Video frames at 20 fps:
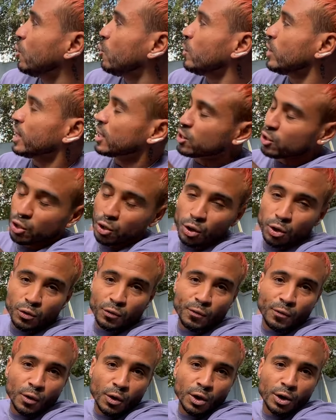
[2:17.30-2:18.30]
We got the gold
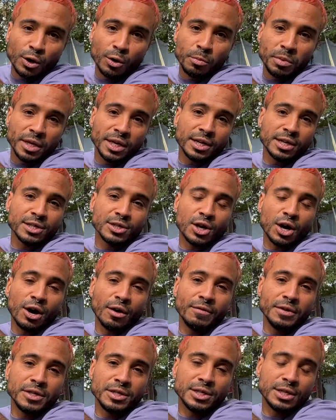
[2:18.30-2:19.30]
foil because
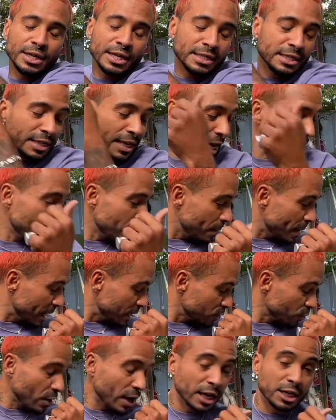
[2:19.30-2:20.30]
obviously it's got to
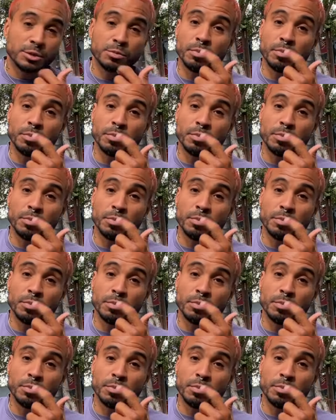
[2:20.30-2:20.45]
match rhymes.